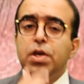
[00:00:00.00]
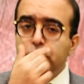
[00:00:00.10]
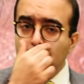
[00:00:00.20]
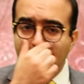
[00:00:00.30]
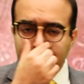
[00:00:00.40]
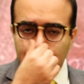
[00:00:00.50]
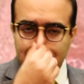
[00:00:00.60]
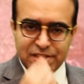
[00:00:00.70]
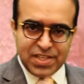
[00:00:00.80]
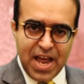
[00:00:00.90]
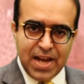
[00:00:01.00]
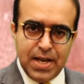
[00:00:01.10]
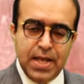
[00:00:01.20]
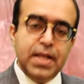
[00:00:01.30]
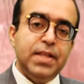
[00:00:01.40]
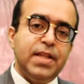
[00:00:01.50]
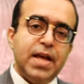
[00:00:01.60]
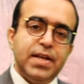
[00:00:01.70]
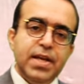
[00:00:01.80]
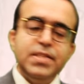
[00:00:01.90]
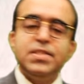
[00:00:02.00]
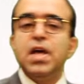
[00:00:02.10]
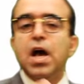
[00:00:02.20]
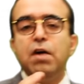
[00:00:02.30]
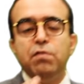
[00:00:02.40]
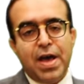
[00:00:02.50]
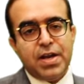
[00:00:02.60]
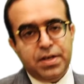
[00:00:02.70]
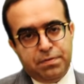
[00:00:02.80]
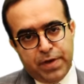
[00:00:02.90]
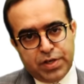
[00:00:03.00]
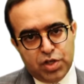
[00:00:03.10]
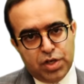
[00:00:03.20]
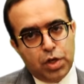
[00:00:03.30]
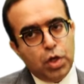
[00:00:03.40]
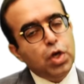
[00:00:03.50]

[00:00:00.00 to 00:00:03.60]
you have to understand that it's a viral infection.